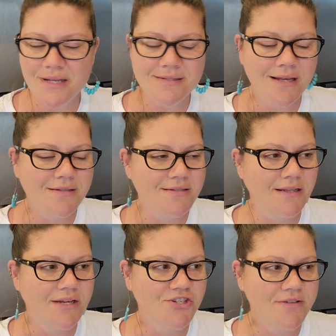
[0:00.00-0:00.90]
That sounds
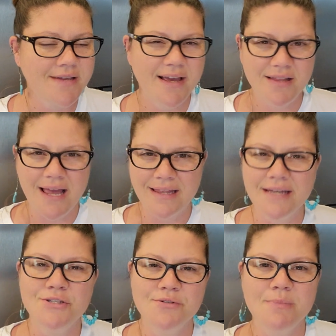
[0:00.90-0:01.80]
delicious. I
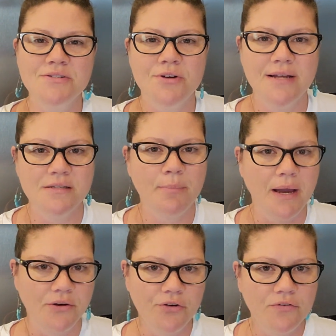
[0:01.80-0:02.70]
like to use mustard as a
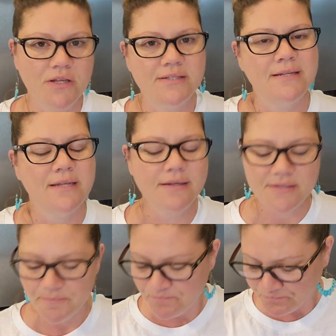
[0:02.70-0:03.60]
binder for the seasonings.